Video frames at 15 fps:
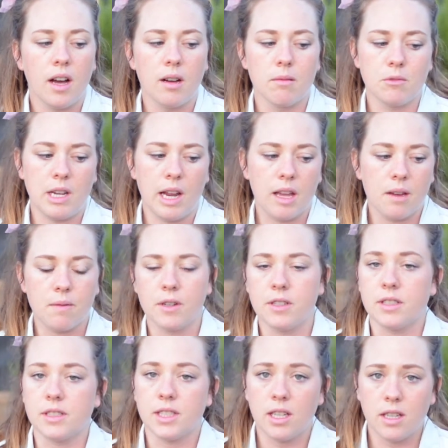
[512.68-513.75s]
check it for
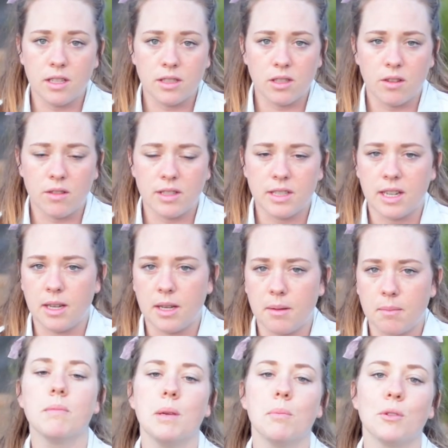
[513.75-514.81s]
disease all the
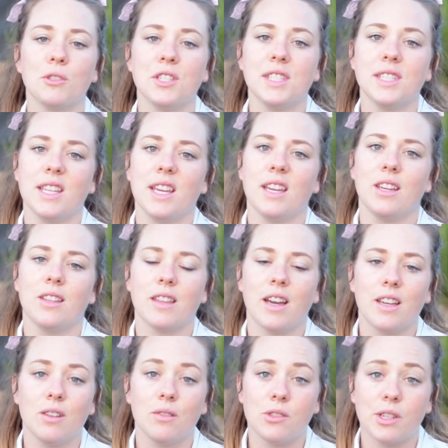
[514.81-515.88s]
time. People just say
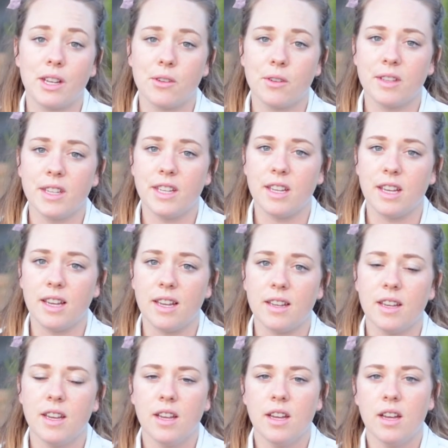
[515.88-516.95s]
that you generally need
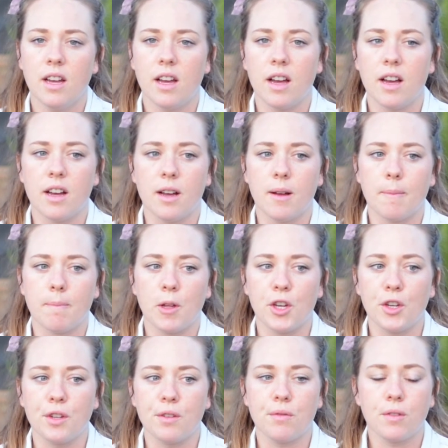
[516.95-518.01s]
a
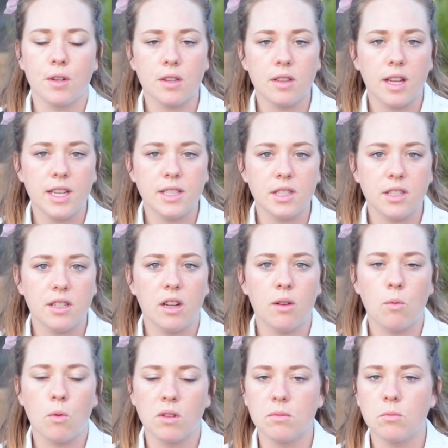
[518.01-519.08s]
good fertilizer,
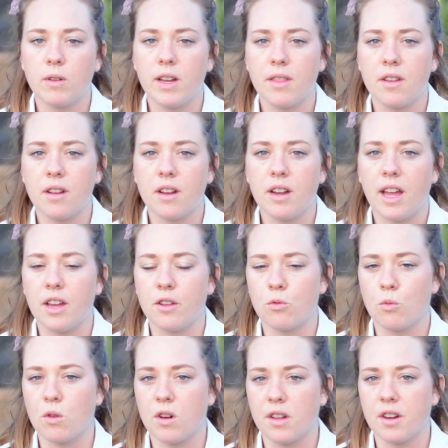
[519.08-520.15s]
warm weather,
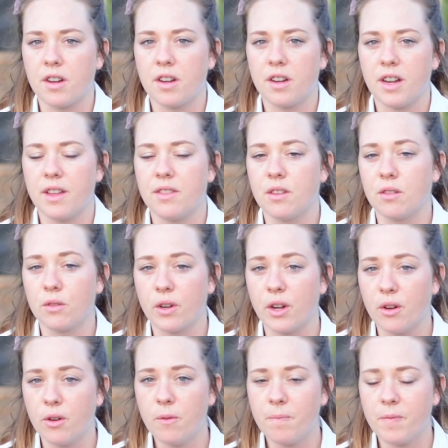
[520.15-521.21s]
and water, and they'll grow.